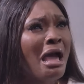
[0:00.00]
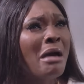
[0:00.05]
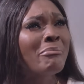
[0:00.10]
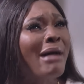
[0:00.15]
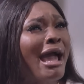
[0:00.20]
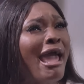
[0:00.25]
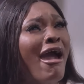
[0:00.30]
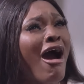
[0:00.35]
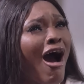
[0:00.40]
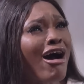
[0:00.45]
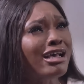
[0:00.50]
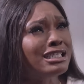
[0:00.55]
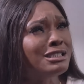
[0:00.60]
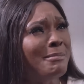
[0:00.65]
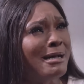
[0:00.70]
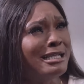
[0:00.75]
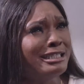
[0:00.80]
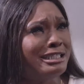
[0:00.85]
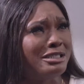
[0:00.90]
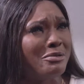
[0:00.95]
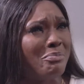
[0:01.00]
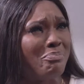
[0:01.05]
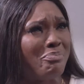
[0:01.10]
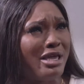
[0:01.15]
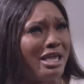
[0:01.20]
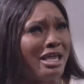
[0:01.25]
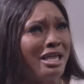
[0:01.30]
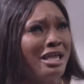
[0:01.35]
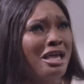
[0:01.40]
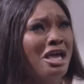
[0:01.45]
My
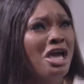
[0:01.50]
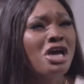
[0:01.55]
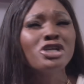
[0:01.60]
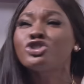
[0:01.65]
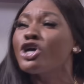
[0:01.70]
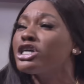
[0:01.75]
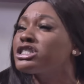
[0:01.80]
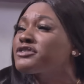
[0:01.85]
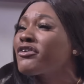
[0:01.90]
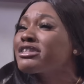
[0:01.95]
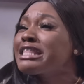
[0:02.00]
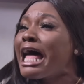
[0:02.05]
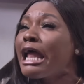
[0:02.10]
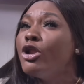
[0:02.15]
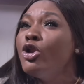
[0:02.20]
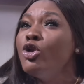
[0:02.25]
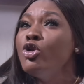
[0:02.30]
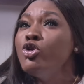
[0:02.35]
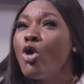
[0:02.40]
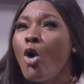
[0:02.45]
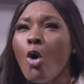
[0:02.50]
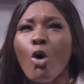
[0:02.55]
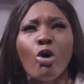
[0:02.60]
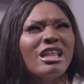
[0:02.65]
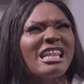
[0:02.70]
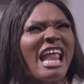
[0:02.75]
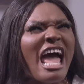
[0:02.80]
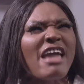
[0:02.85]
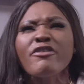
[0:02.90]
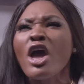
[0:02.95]
husband-to-be. Just for that
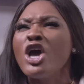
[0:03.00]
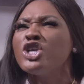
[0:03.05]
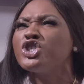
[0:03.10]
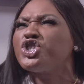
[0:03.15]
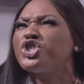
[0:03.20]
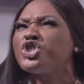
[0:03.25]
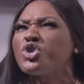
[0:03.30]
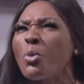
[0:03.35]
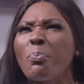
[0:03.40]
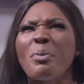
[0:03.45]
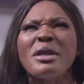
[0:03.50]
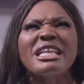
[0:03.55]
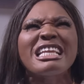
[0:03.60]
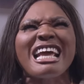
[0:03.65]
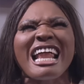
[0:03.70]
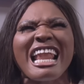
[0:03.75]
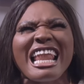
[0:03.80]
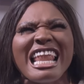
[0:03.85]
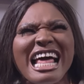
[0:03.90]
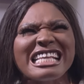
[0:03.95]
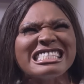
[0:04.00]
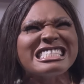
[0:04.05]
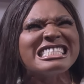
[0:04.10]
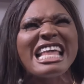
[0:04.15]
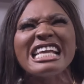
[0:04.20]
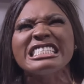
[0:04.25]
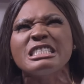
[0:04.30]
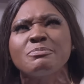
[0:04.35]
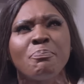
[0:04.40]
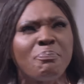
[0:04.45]
low-life, stupid,
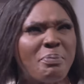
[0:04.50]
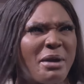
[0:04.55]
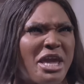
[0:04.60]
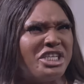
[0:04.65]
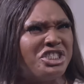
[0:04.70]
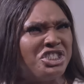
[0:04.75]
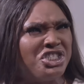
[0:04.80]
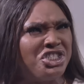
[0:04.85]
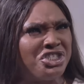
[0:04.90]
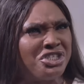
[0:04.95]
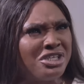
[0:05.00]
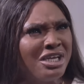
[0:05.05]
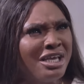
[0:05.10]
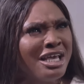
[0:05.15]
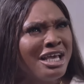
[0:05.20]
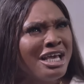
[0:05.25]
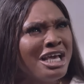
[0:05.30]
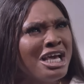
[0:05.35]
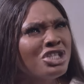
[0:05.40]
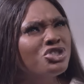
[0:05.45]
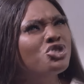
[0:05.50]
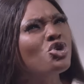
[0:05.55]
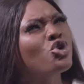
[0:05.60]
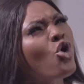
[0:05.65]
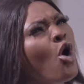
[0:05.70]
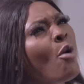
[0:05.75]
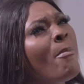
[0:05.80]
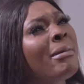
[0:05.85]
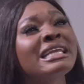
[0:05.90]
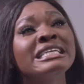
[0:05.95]
classless bitch
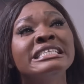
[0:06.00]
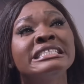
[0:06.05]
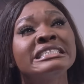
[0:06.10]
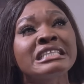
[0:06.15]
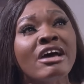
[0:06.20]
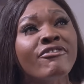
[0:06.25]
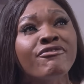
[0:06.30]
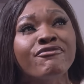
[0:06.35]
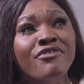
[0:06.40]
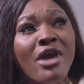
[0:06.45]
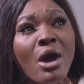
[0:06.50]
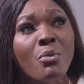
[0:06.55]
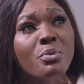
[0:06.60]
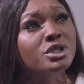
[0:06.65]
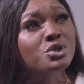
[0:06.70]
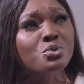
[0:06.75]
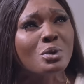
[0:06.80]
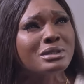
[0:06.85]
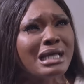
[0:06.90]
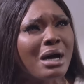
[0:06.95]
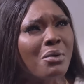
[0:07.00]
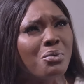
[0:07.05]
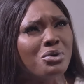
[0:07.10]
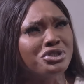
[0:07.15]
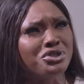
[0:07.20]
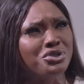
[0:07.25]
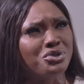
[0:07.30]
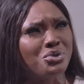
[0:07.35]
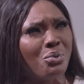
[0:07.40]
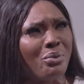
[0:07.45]
to come and interfere with what I
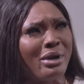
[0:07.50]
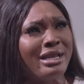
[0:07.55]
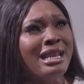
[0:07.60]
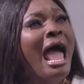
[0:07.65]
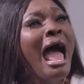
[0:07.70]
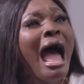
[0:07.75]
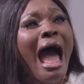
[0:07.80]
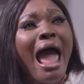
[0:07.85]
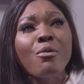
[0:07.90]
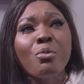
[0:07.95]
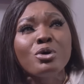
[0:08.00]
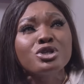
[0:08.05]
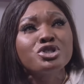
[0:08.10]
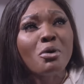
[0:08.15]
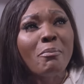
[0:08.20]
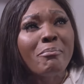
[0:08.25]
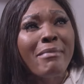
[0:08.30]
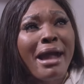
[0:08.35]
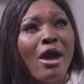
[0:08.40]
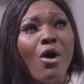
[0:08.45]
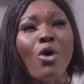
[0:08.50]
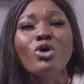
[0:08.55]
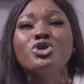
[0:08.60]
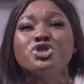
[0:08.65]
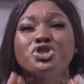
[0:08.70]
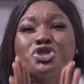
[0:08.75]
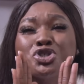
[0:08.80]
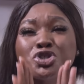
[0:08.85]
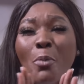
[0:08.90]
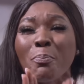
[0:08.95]
was doing. I was on my
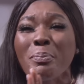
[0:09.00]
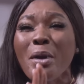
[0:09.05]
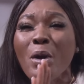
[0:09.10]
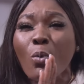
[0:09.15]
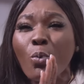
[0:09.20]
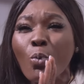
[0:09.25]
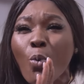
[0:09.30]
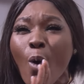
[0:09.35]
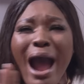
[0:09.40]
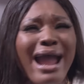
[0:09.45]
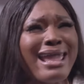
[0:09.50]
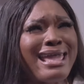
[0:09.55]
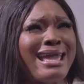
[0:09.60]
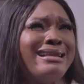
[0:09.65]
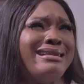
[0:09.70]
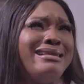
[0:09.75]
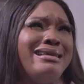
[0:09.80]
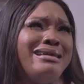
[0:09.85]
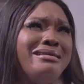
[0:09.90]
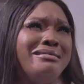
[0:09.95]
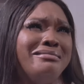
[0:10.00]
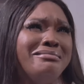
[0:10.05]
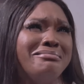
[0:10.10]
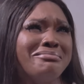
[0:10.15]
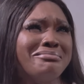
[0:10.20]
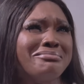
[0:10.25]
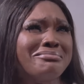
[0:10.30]
own shopping quietly.